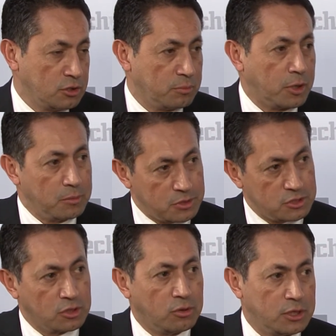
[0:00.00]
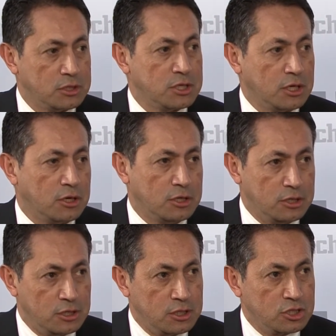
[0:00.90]
departments to go on and take on an
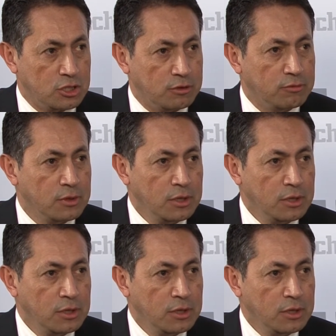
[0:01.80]
initiative.